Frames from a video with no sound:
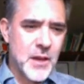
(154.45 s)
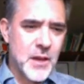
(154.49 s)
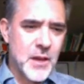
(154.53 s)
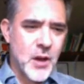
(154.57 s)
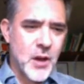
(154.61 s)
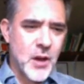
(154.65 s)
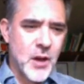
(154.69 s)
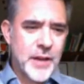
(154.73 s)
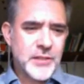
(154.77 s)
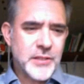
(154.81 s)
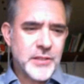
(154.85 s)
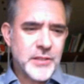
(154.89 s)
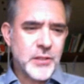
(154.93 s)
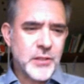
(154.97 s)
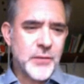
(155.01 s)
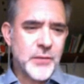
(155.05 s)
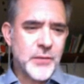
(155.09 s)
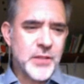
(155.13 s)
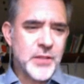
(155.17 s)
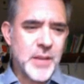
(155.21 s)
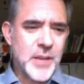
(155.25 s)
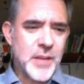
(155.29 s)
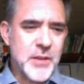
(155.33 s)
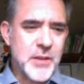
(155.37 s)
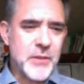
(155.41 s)
Okay, so for
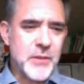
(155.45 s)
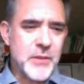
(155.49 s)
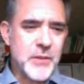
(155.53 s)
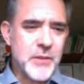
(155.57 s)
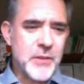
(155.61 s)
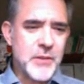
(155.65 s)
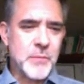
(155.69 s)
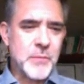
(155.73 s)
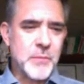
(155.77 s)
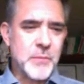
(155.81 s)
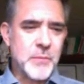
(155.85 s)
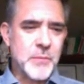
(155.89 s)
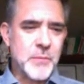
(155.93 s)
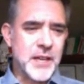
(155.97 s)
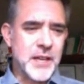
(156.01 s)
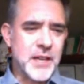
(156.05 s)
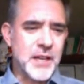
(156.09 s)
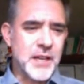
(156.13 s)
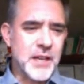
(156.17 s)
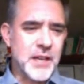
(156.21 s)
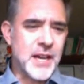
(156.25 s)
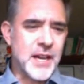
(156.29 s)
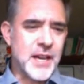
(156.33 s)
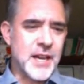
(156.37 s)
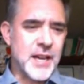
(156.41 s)
some of you this will be
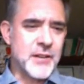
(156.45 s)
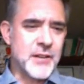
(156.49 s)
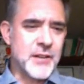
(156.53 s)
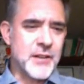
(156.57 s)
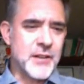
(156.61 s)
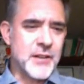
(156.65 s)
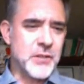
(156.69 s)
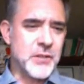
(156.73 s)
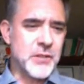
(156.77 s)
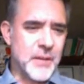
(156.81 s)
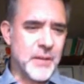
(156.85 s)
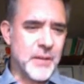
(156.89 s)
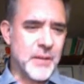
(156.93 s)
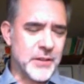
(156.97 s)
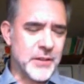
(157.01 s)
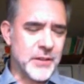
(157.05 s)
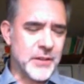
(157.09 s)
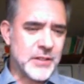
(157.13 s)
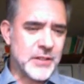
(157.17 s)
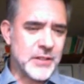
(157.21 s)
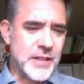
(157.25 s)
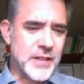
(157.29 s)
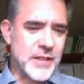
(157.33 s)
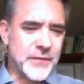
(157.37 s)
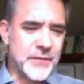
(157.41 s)
new stuff, it
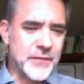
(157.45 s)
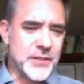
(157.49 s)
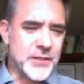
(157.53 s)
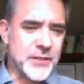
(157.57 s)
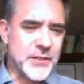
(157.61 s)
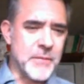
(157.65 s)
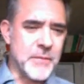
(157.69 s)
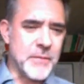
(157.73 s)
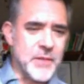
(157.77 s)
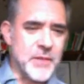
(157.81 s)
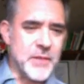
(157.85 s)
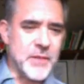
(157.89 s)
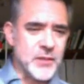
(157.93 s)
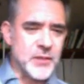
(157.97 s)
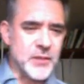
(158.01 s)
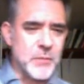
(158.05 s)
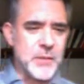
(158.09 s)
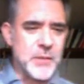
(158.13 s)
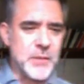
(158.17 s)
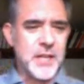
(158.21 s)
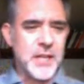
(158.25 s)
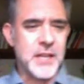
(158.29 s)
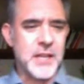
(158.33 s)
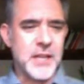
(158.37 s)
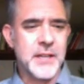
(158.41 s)
looks like. For some of you this will
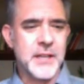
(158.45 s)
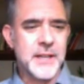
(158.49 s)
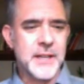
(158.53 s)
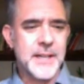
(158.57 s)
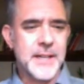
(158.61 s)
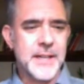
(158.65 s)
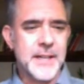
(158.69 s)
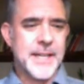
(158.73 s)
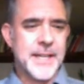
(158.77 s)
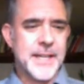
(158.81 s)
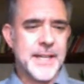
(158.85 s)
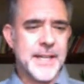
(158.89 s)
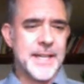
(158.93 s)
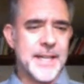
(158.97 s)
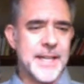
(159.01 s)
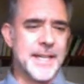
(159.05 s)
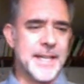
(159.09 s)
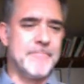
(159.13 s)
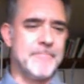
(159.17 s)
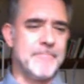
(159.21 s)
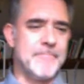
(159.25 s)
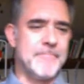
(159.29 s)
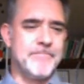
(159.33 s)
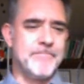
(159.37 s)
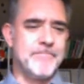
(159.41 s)
be
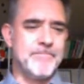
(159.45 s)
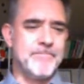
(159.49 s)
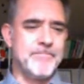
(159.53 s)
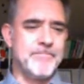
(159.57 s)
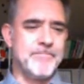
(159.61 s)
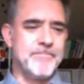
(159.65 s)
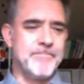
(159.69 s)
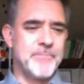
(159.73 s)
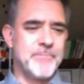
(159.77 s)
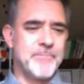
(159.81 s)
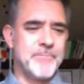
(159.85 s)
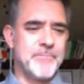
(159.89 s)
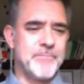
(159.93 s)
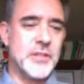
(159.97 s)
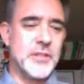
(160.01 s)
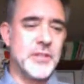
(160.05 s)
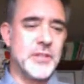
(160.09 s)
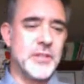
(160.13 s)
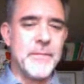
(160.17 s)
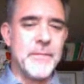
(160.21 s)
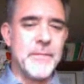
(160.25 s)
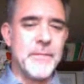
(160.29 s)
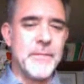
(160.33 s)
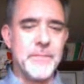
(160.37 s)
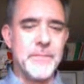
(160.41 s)
old
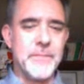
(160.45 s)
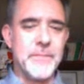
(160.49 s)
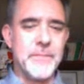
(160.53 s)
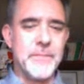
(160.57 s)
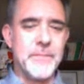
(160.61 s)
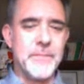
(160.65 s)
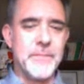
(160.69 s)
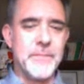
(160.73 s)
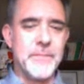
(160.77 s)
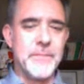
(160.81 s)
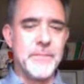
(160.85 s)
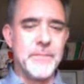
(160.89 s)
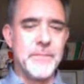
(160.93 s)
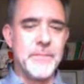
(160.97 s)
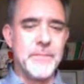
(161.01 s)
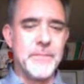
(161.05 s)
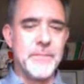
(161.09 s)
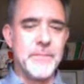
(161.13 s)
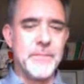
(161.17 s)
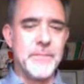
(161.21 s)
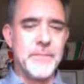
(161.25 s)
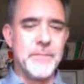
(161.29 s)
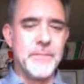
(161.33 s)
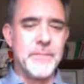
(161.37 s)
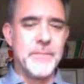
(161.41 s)
stuff,
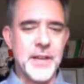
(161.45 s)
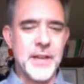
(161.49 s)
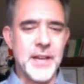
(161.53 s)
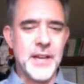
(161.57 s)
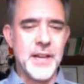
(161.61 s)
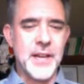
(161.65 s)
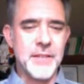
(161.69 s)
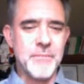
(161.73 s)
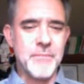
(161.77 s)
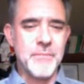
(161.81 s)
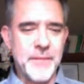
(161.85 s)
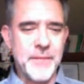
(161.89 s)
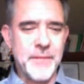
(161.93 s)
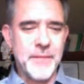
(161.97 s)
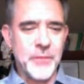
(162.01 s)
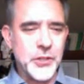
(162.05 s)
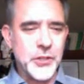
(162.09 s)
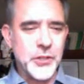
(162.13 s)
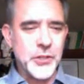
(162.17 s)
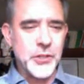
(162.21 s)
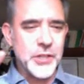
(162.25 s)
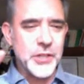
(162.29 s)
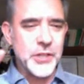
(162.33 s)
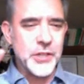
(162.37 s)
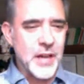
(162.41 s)
my
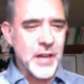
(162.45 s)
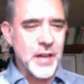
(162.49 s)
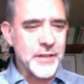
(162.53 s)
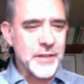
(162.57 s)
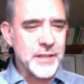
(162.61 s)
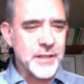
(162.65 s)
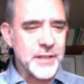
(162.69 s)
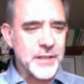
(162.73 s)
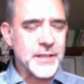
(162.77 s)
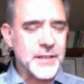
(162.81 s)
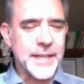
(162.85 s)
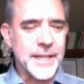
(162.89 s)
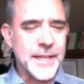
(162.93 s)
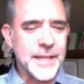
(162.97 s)
version of it.